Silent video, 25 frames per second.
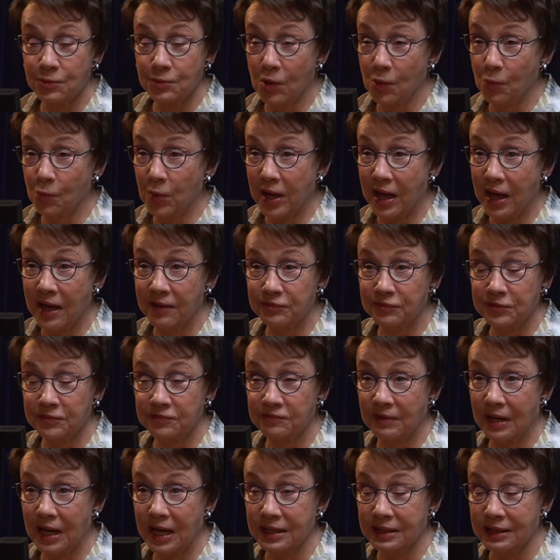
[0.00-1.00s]
what we have to
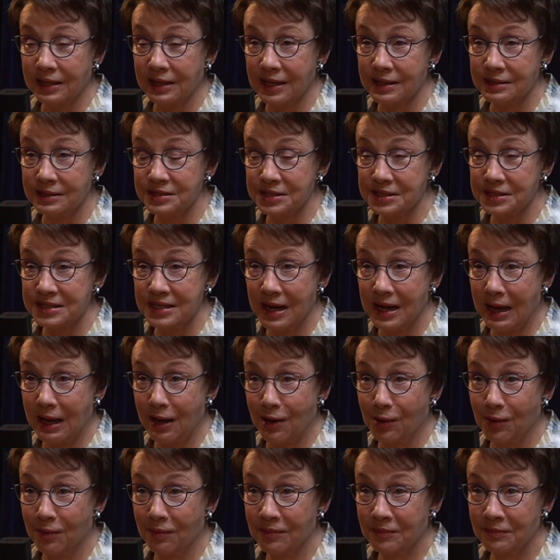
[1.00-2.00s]
fight against
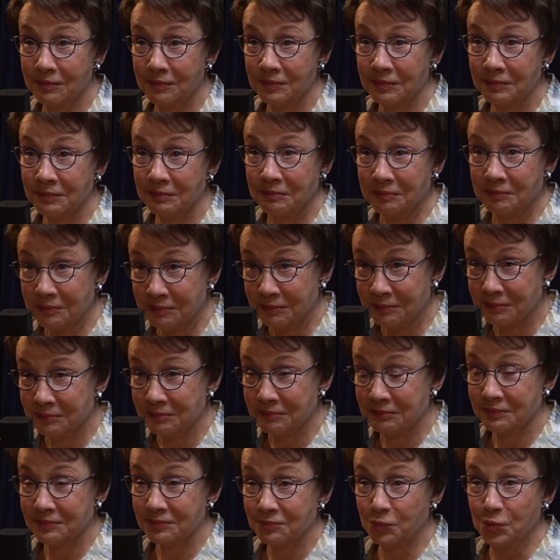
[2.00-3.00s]
now.
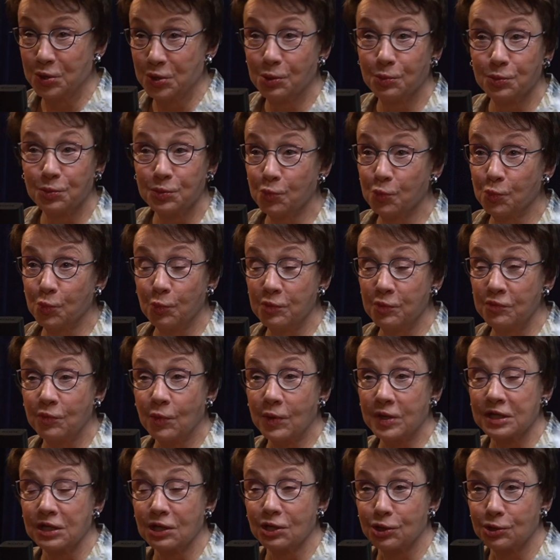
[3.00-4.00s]
We've
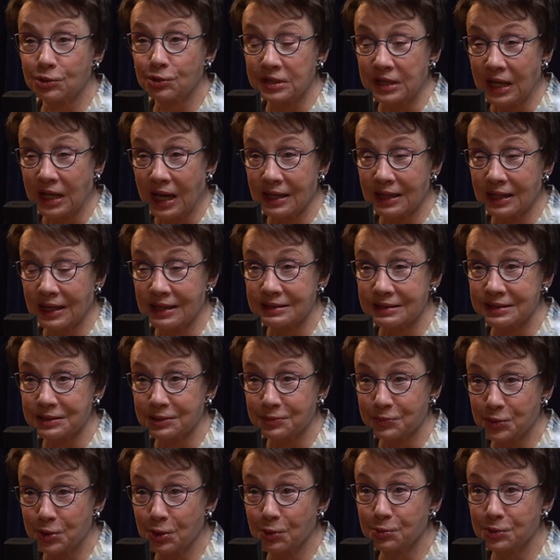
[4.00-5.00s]
already learned that
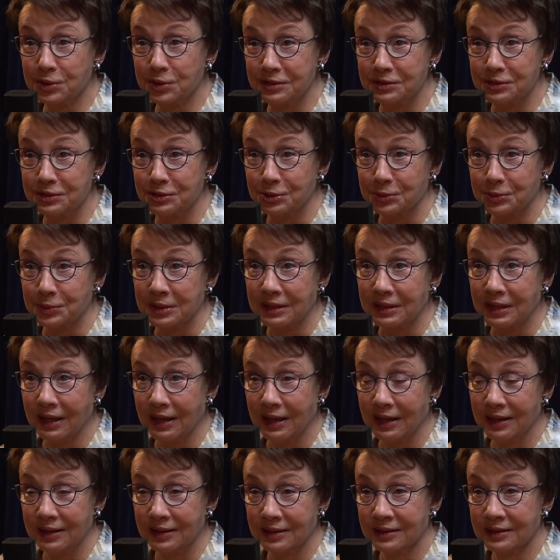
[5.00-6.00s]
lesson. We don't need to do it
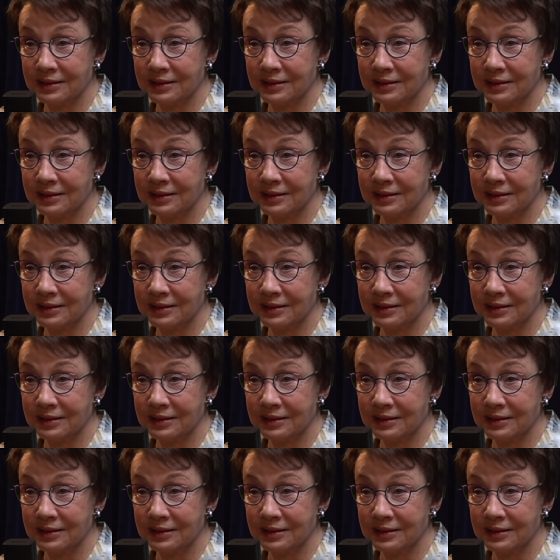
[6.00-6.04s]
again.